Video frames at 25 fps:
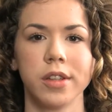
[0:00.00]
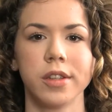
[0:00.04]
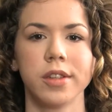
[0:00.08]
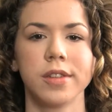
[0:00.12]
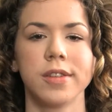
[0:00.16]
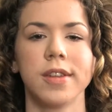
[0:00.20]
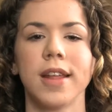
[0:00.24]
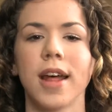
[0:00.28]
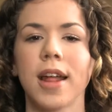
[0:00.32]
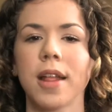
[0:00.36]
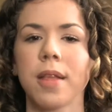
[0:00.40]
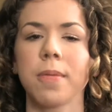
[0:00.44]

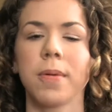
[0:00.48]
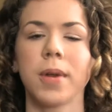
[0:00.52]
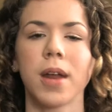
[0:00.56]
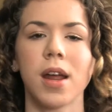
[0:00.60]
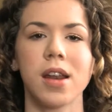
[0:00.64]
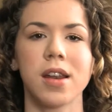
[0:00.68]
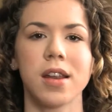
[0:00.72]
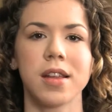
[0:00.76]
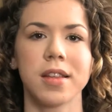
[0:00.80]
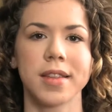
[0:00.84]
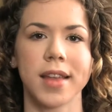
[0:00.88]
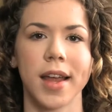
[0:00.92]
So that's when
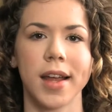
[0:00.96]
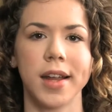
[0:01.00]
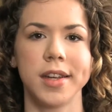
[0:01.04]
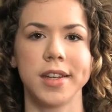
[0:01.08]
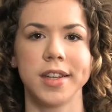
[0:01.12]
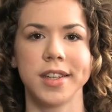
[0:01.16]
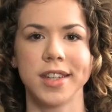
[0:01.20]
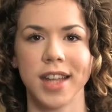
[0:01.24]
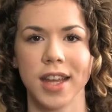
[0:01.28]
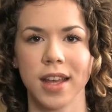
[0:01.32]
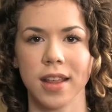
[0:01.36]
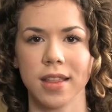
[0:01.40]
I decided
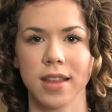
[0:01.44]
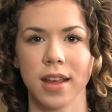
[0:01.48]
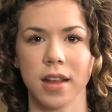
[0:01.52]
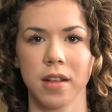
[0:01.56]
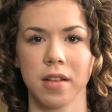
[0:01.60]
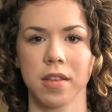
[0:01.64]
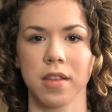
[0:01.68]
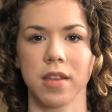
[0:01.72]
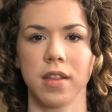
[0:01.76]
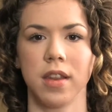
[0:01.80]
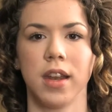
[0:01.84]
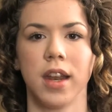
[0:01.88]
to take
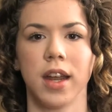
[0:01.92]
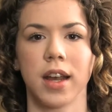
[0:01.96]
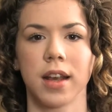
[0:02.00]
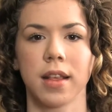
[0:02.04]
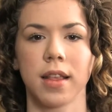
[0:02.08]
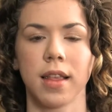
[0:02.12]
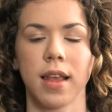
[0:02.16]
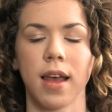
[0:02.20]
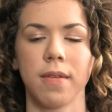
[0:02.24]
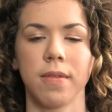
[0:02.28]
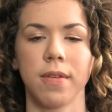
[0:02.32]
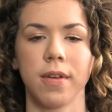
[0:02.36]
things to the
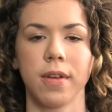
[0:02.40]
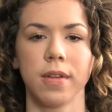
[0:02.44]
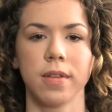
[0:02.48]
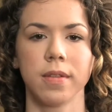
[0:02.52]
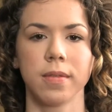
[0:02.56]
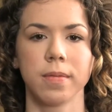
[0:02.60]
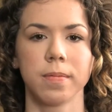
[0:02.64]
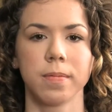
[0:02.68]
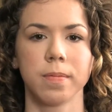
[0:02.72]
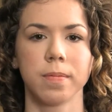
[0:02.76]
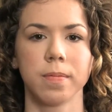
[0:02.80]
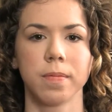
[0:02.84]
next level.
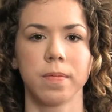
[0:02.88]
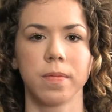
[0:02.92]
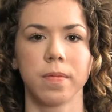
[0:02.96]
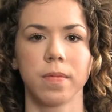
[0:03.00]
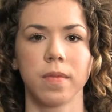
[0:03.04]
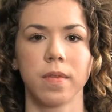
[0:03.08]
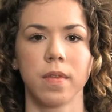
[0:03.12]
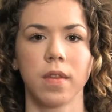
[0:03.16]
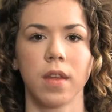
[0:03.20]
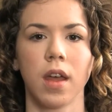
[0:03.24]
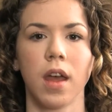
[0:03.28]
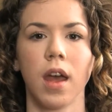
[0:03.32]

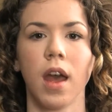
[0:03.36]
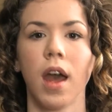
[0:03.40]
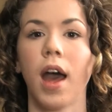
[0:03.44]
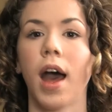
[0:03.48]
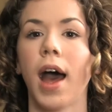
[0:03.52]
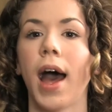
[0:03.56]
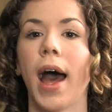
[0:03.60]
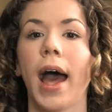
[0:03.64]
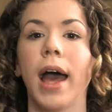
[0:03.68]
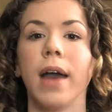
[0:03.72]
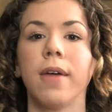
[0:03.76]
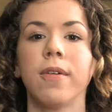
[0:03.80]

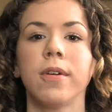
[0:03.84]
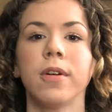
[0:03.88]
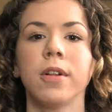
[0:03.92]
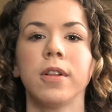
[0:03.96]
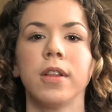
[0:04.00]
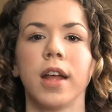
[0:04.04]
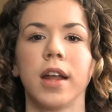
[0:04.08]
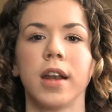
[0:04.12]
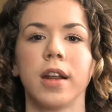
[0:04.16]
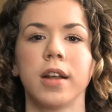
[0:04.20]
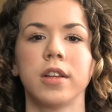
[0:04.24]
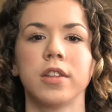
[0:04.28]
I
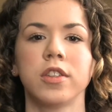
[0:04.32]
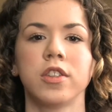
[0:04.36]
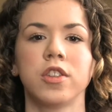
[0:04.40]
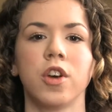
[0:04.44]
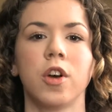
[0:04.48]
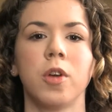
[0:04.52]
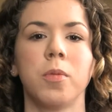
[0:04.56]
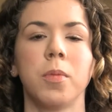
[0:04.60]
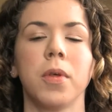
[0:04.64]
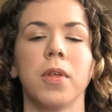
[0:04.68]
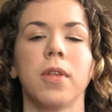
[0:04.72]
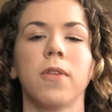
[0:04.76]
wrote letters
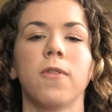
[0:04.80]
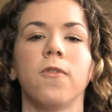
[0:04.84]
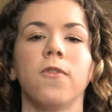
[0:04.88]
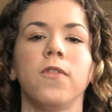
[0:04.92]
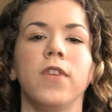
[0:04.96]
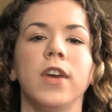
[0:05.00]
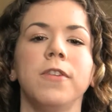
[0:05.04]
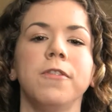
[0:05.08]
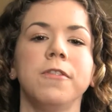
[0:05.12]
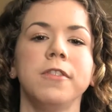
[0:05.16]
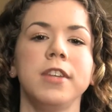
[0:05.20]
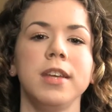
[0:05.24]
to almost
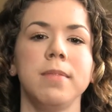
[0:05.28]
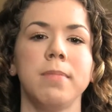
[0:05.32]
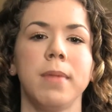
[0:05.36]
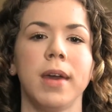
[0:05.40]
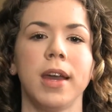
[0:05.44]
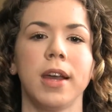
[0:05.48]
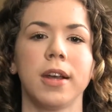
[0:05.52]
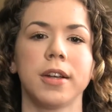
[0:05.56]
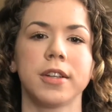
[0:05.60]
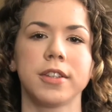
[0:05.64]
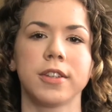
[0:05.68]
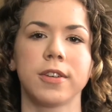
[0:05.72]
50
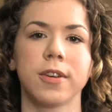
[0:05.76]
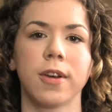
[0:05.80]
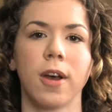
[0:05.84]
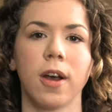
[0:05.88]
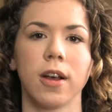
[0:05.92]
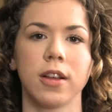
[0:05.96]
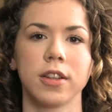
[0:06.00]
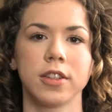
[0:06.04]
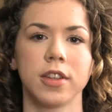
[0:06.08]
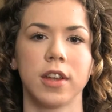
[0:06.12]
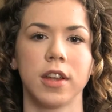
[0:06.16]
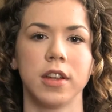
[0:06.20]
mayors
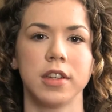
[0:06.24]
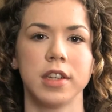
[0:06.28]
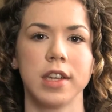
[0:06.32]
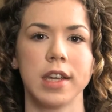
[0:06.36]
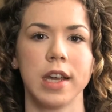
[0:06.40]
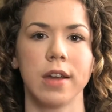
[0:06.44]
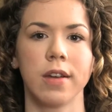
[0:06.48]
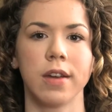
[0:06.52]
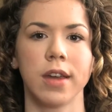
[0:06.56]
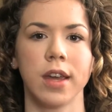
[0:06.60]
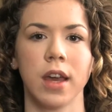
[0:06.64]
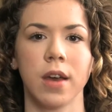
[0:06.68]
across
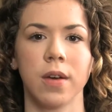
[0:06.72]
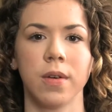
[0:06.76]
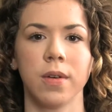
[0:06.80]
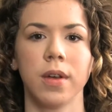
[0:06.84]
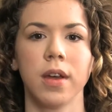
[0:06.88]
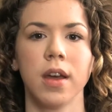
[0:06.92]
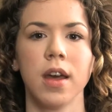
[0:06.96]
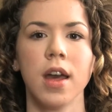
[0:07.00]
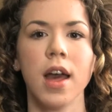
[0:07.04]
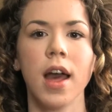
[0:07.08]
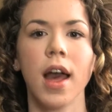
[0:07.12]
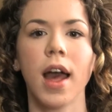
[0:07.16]
Ontario,
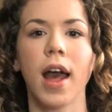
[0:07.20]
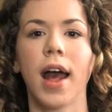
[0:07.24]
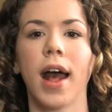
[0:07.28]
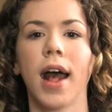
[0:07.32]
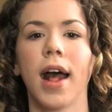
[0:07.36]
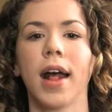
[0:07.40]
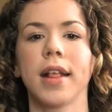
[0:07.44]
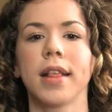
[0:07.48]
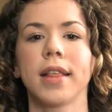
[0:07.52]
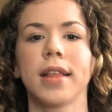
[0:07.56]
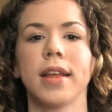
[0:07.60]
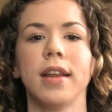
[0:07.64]

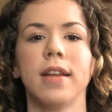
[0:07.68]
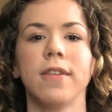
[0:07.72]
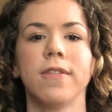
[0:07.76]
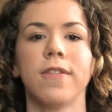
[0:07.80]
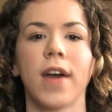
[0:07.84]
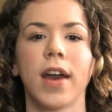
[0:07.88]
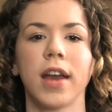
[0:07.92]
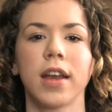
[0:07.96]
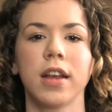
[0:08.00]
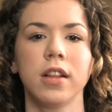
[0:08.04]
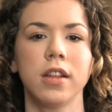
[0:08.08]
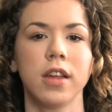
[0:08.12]
asking if
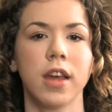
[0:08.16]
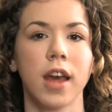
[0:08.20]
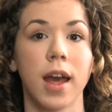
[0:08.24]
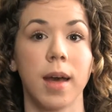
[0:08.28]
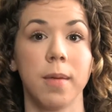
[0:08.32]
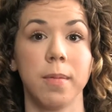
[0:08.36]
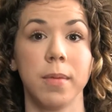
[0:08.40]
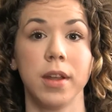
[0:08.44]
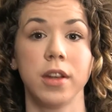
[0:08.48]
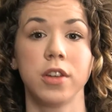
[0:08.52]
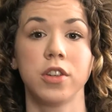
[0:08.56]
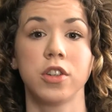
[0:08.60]
I could
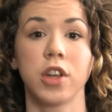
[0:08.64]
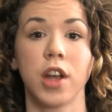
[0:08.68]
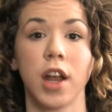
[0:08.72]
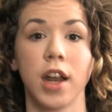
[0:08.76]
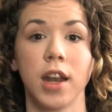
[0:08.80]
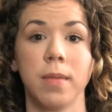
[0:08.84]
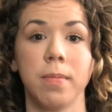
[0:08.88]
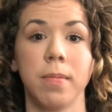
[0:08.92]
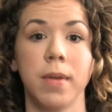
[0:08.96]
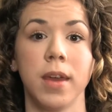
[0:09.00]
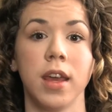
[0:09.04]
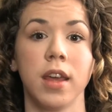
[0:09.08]
come and try
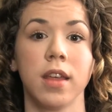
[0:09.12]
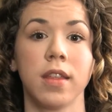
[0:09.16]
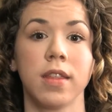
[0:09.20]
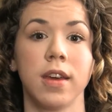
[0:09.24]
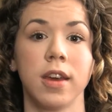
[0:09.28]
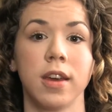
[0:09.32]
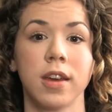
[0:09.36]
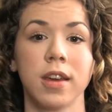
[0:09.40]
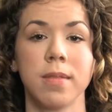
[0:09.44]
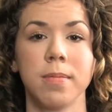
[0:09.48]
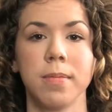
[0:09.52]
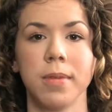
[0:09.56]
to make
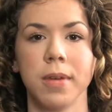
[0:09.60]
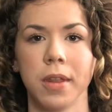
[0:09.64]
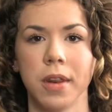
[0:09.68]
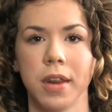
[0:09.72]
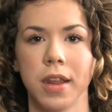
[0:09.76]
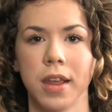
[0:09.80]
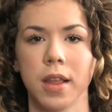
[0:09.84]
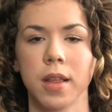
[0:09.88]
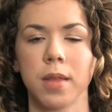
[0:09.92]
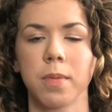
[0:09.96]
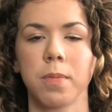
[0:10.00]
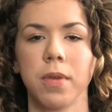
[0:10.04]
their
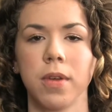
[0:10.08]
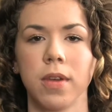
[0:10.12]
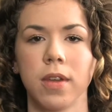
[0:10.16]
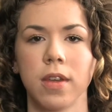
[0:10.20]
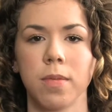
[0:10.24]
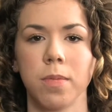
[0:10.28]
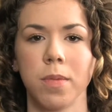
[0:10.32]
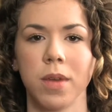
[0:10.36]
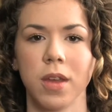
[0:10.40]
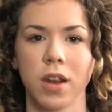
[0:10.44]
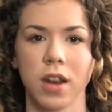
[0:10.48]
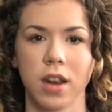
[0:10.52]
communities blue
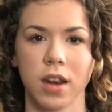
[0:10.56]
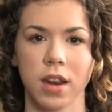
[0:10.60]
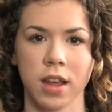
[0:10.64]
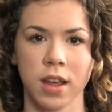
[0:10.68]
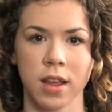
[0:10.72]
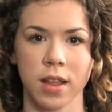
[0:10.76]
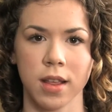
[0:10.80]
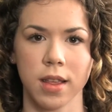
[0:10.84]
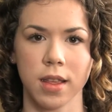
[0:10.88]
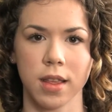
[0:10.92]
communities.